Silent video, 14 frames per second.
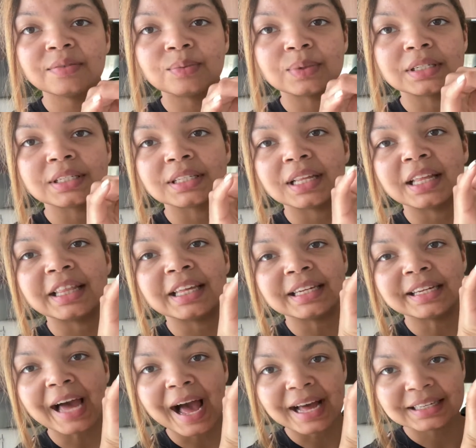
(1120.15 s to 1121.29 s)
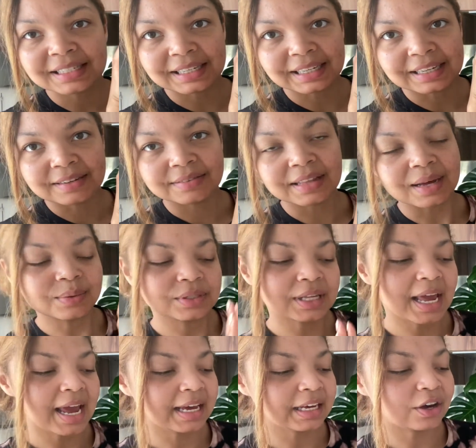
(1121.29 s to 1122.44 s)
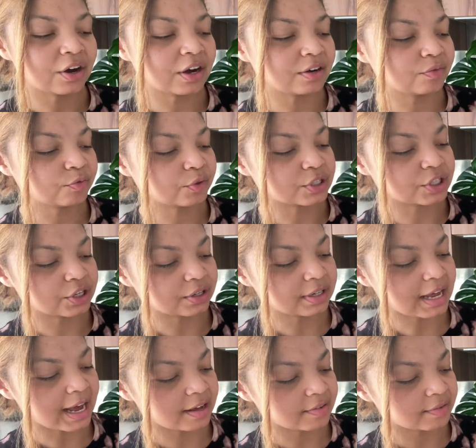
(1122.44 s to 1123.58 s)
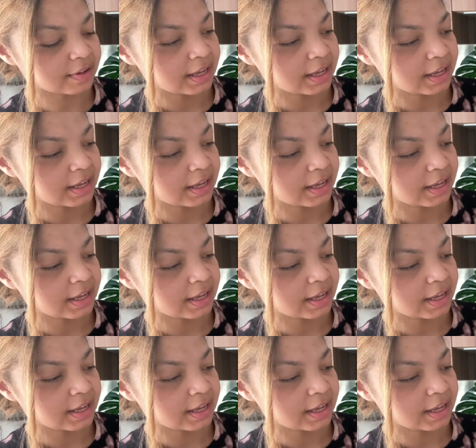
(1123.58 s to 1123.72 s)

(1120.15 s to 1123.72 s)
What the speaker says: was the last leaf that was hanging on for dear life.